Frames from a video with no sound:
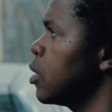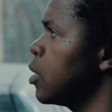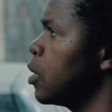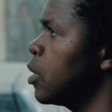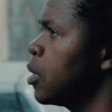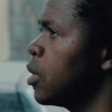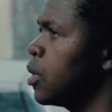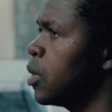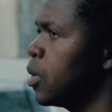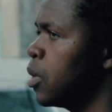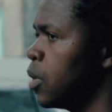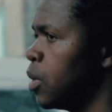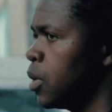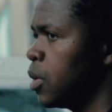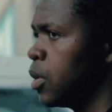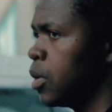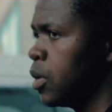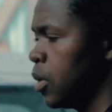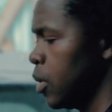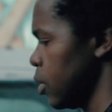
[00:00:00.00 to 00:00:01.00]

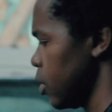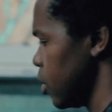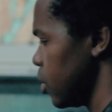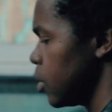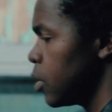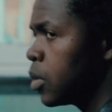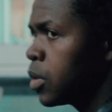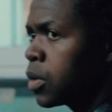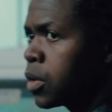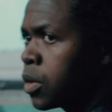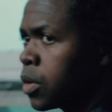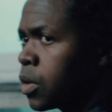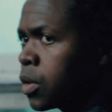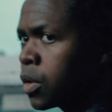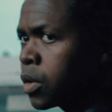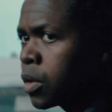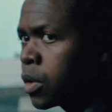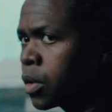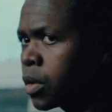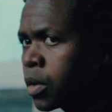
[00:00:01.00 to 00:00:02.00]

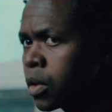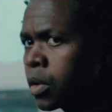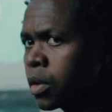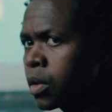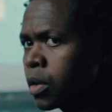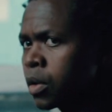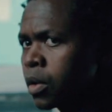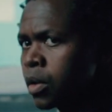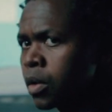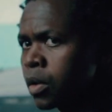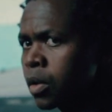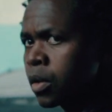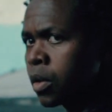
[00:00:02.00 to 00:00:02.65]
[no speech]